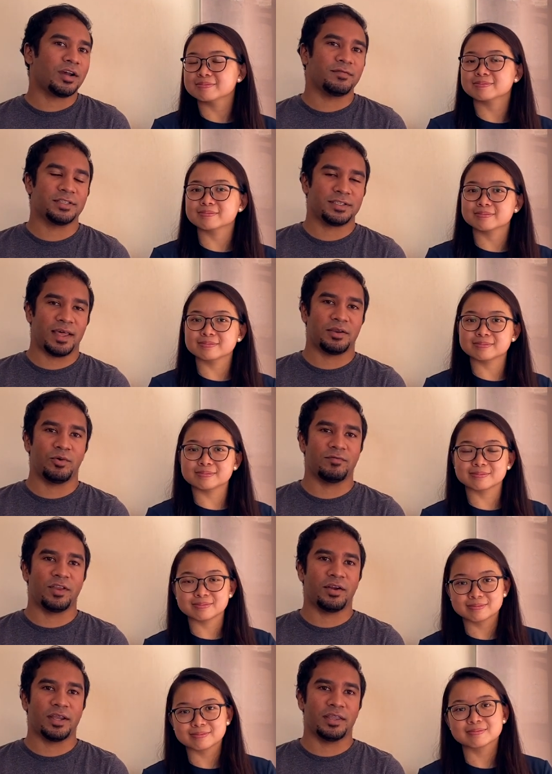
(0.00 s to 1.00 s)
Speaker 1: travels that we've
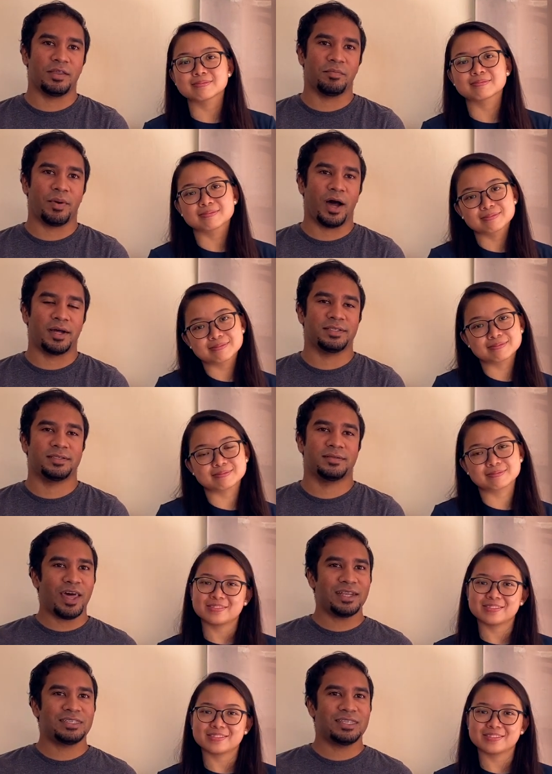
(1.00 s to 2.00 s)
done in the past.
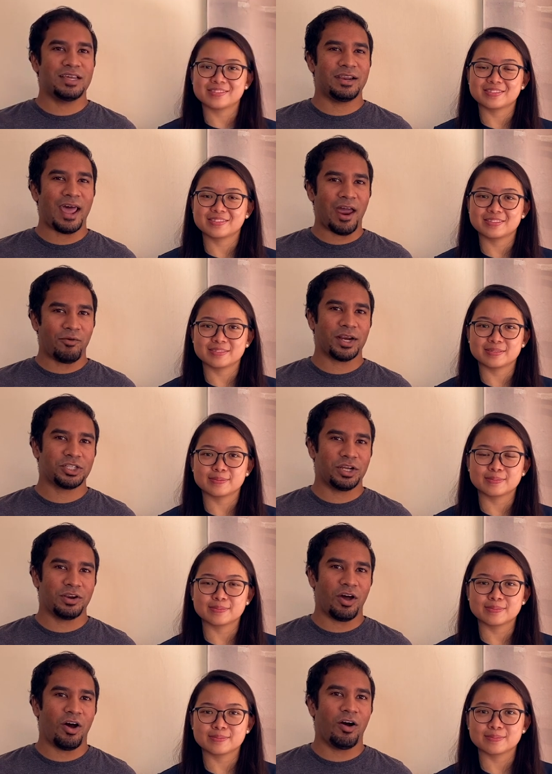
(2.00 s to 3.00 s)
That's the
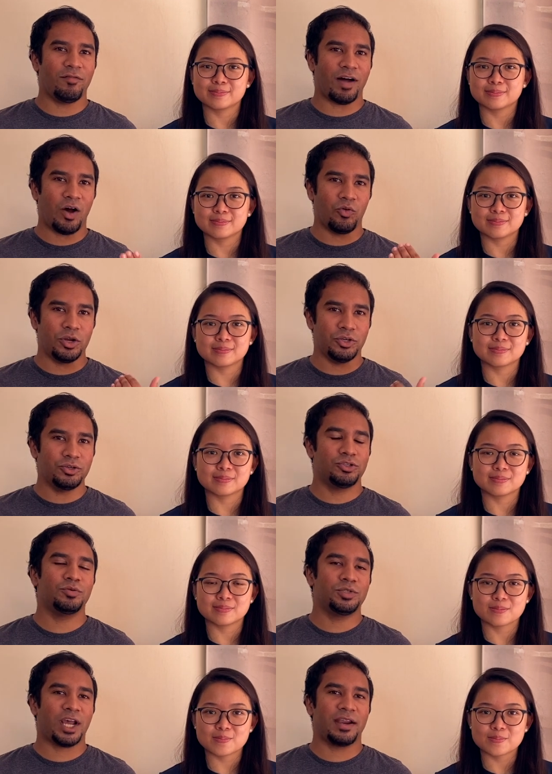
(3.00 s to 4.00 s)
direction of our
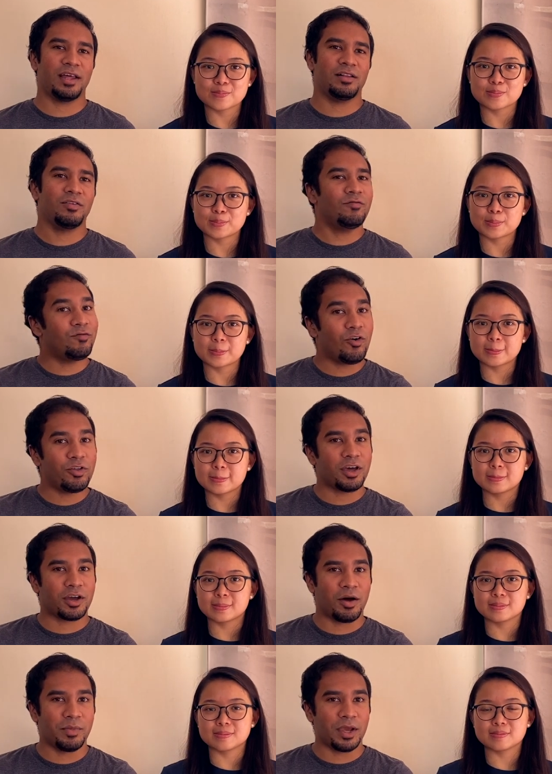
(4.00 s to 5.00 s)
YouTube channel for
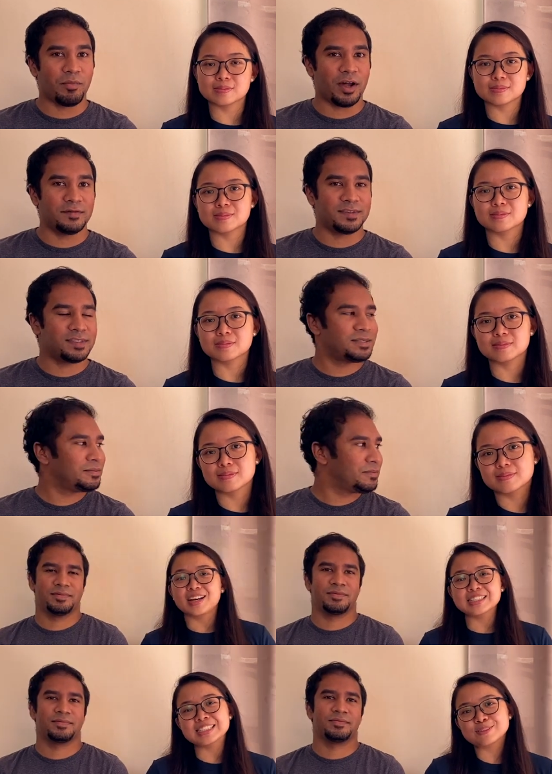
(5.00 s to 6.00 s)
the coming months.
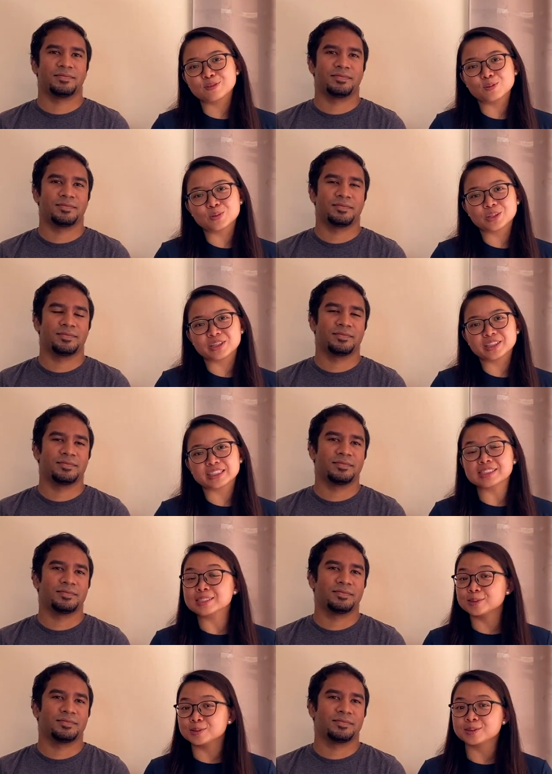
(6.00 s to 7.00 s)
Speaker 2: As for work,
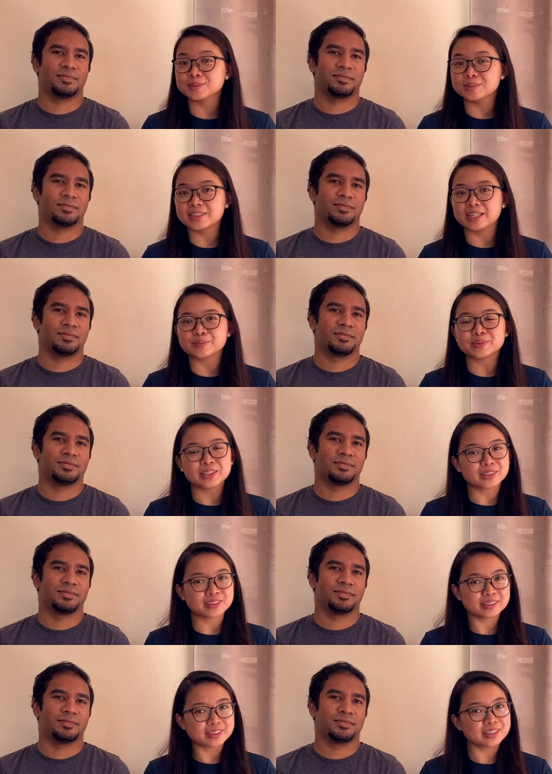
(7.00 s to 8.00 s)
it's good to know that we
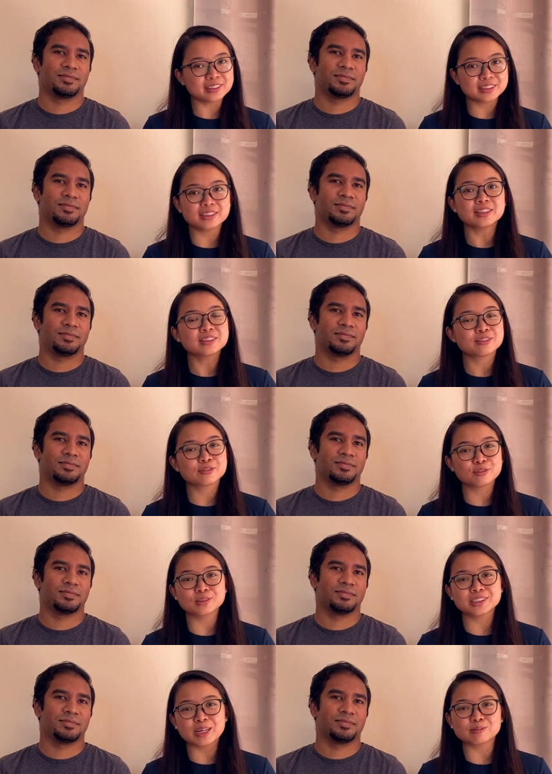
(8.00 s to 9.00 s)
are not
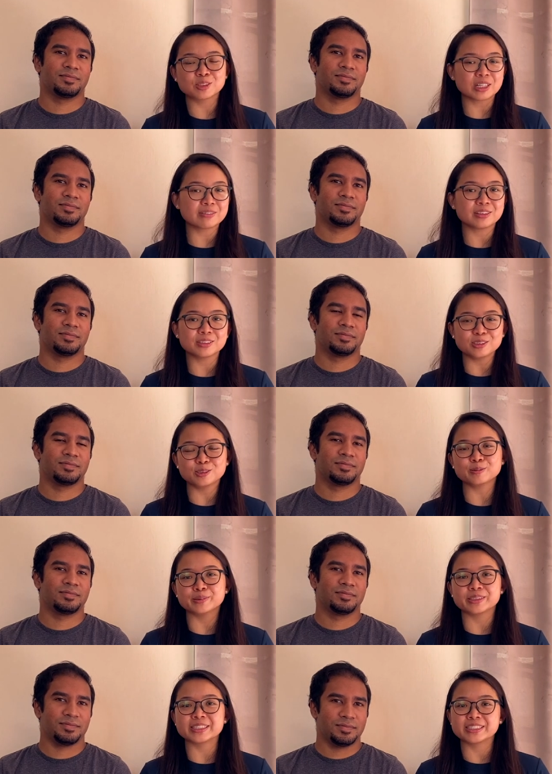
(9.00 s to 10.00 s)
full-time travel
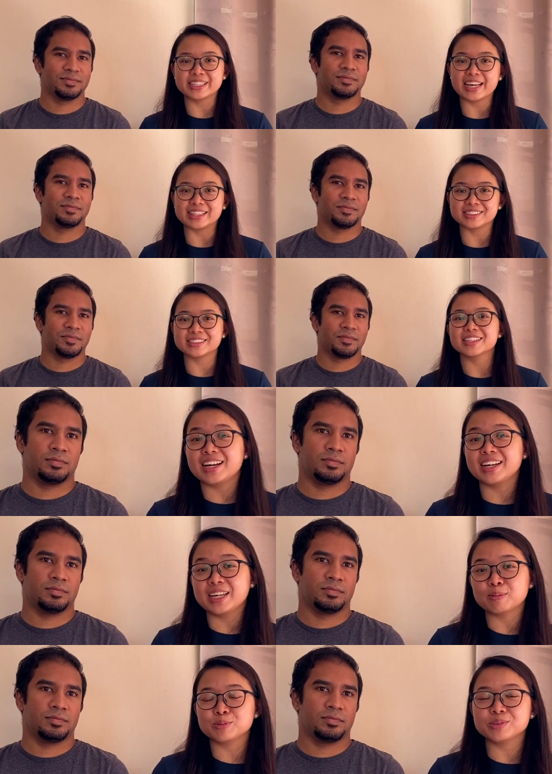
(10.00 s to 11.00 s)
YouTubers yet. I
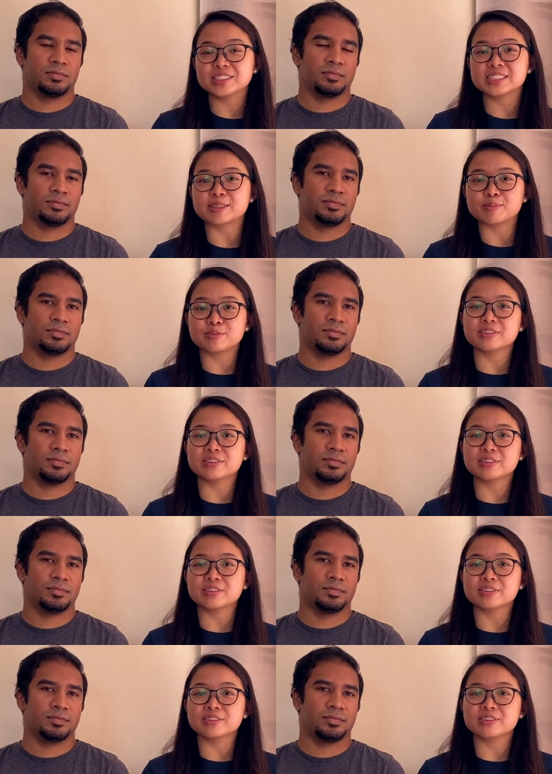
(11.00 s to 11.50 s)
am doing some